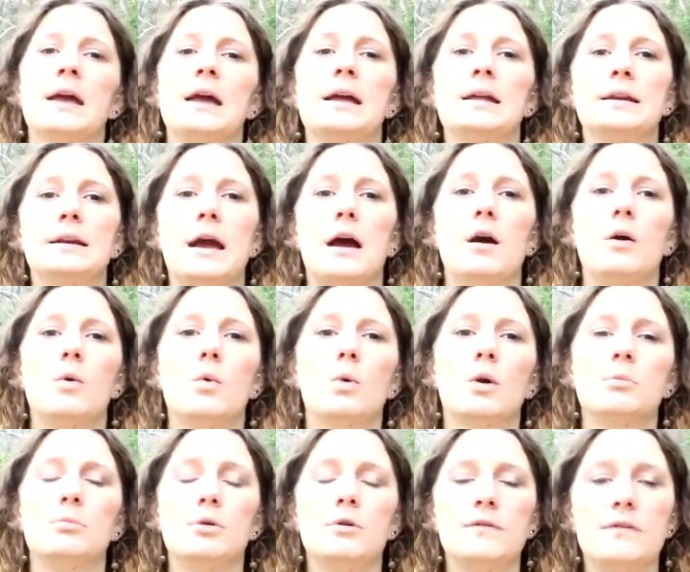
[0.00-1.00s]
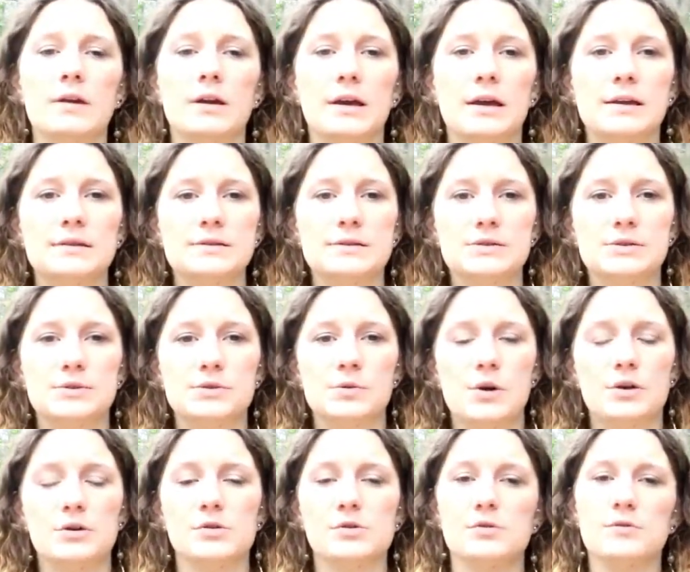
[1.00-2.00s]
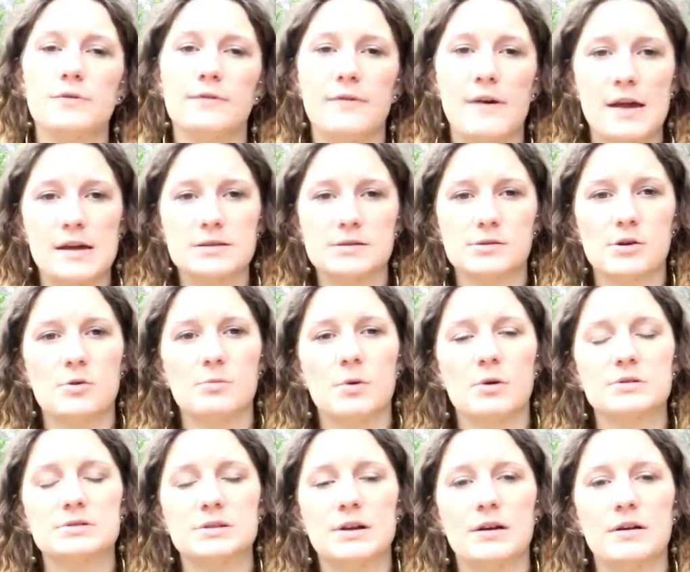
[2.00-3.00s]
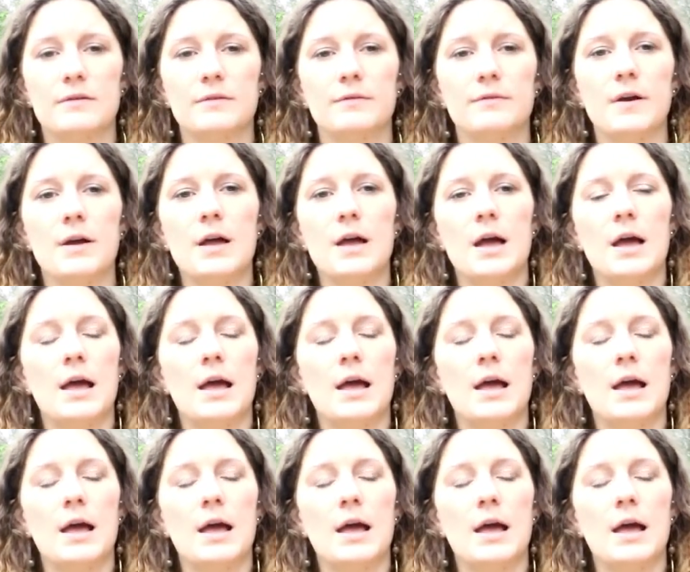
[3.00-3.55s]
and now we're moving into a new phase almost of